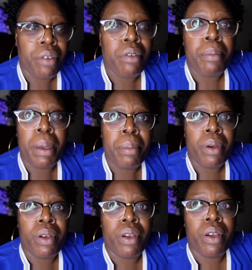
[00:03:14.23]
I
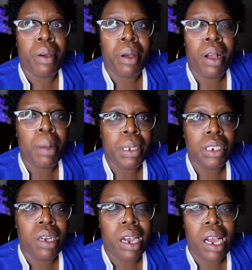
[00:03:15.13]
remember her coming
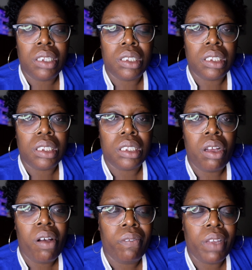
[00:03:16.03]
to our house and
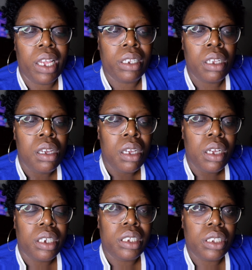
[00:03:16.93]
stuff, and
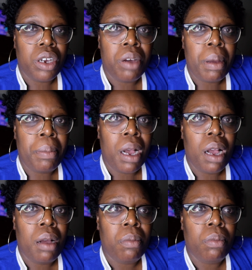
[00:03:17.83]
because her and my
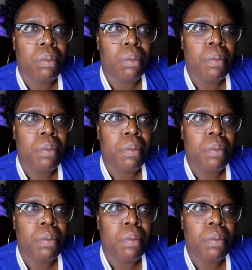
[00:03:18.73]
mom